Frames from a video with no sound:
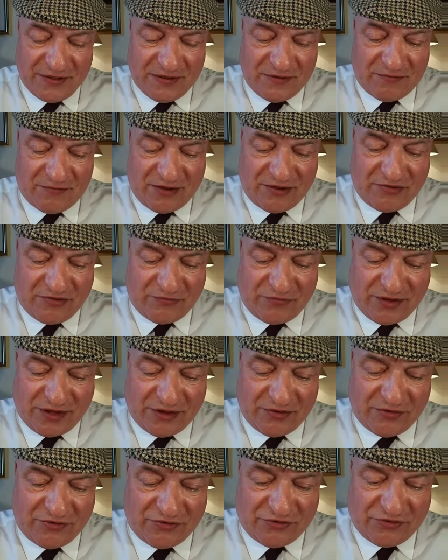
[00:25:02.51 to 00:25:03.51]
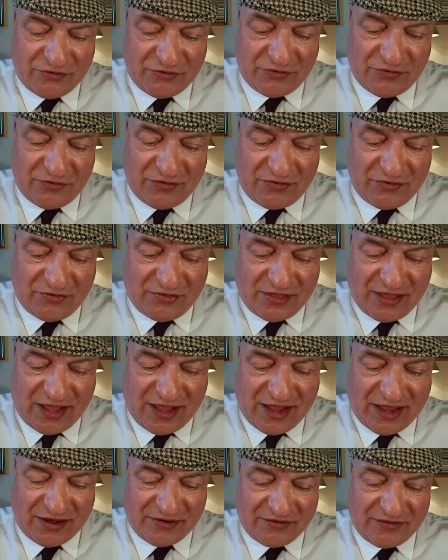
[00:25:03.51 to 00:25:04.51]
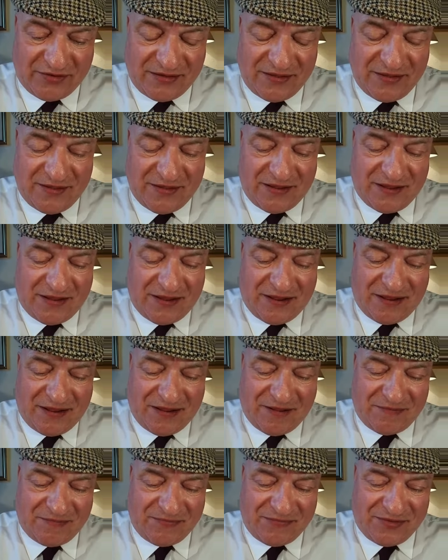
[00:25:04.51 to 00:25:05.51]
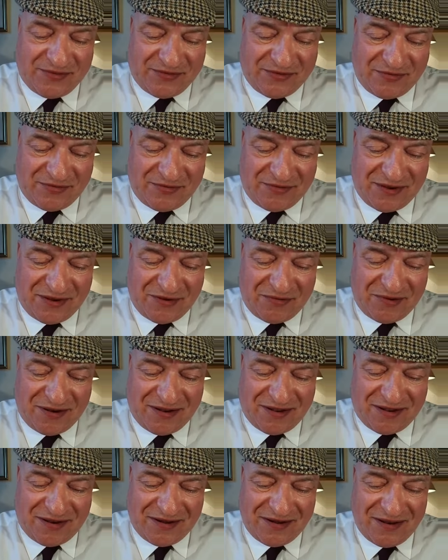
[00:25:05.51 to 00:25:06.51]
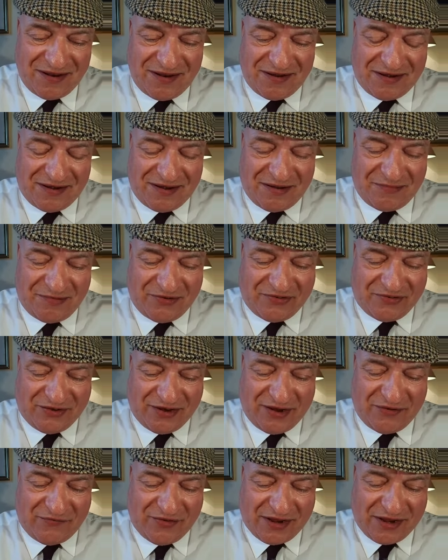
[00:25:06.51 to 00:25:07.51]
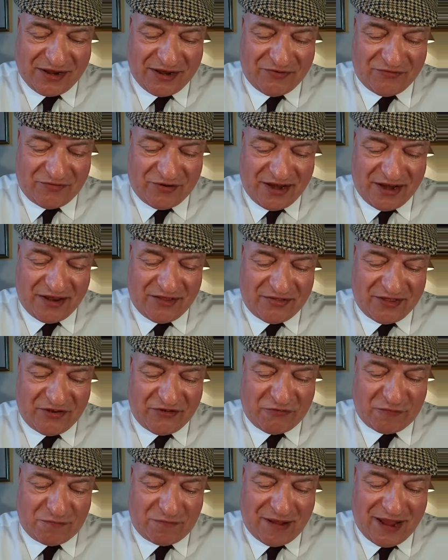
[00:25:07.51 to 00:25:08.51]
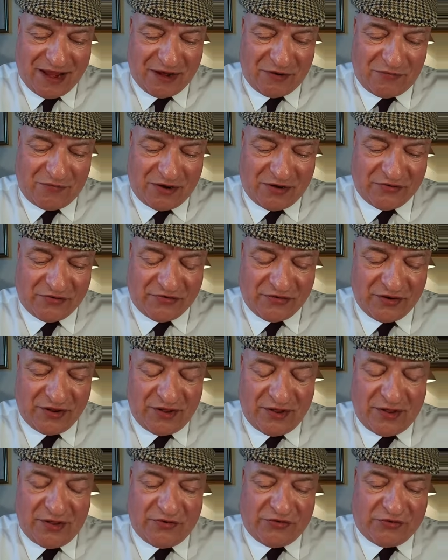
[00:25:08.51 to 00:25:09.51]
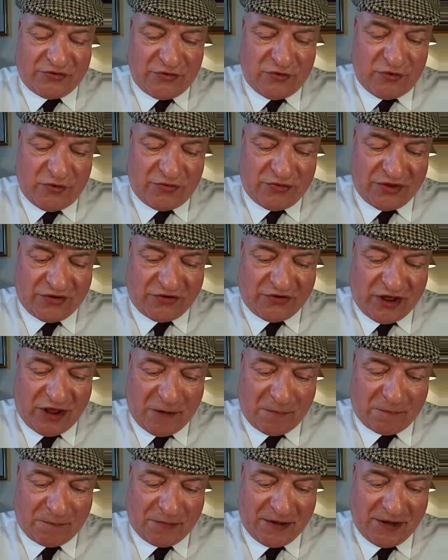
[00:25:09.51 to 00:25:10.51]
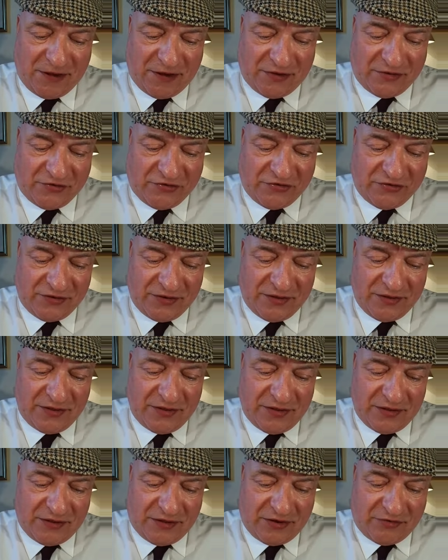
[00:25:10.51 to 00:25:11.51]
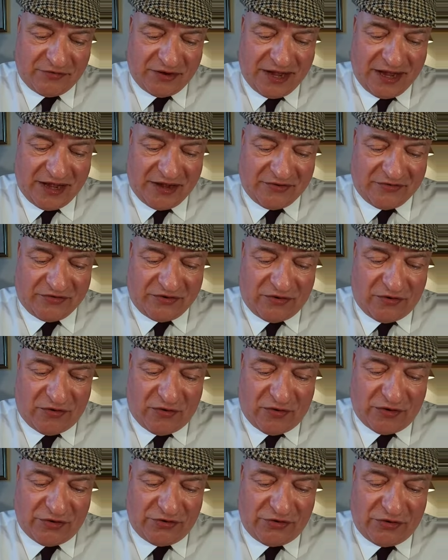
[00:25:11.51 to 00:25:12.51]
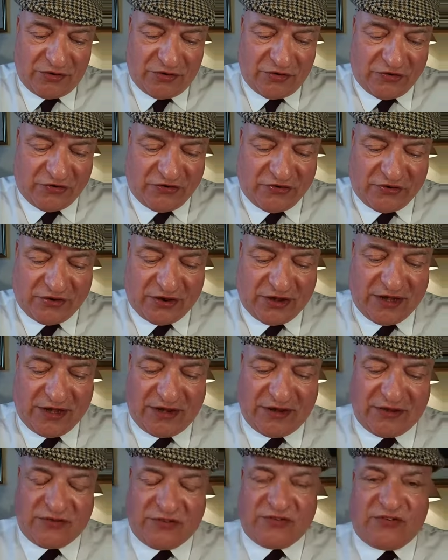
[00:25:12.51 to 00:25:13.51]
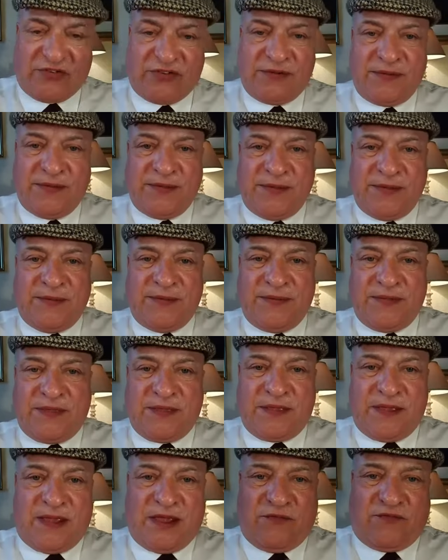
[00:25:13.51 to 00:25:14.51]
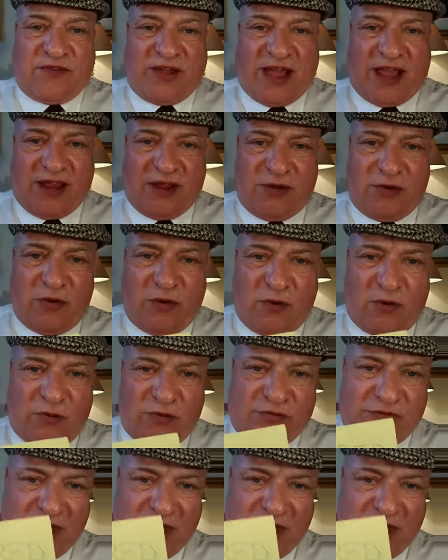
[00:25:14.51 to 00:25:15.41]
I wonder if I can do that. So there we are. Let me see if I can write this backwards so that it appears correct on your screens. If I hold